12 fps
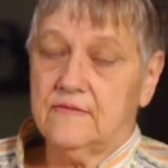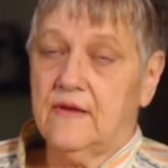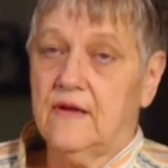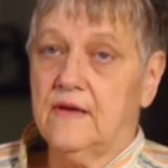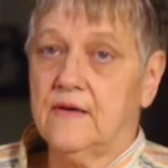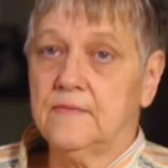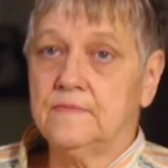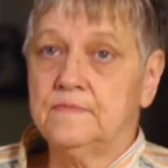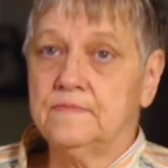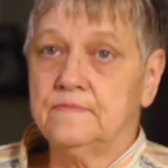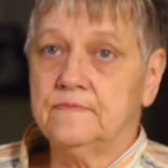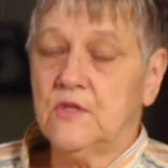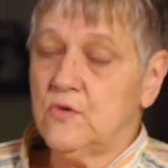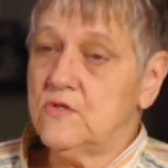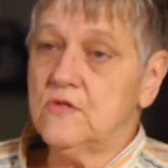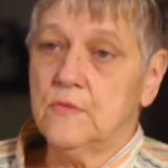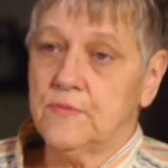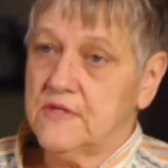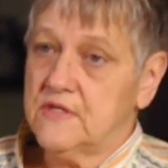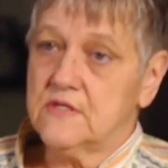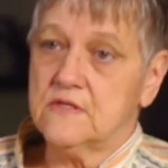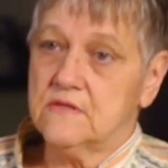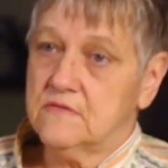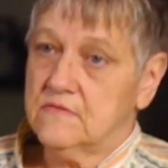Those are the
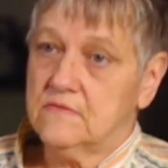biggest